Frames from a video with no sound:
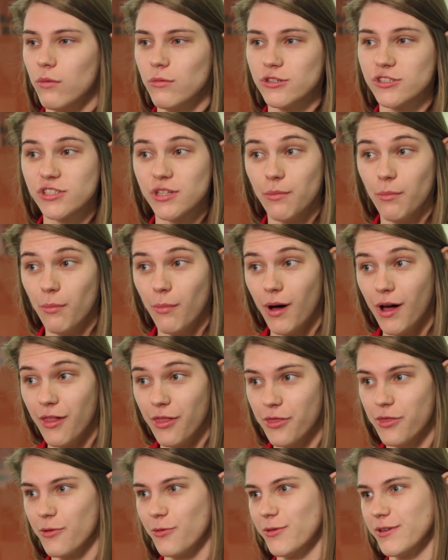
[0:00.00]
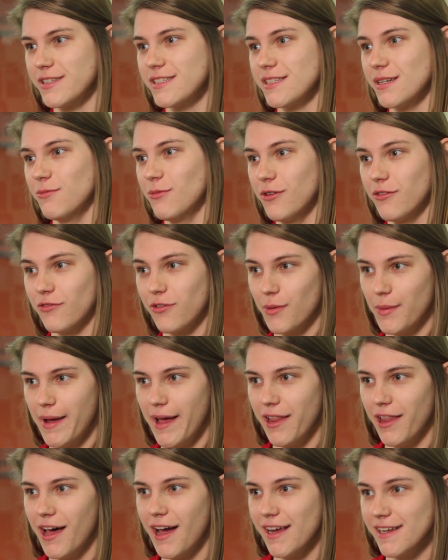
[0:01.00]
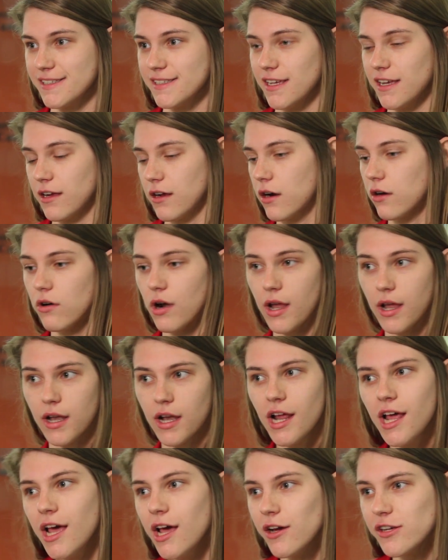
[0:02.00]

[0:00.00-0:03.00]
almost a month with someone from LI saying, all right,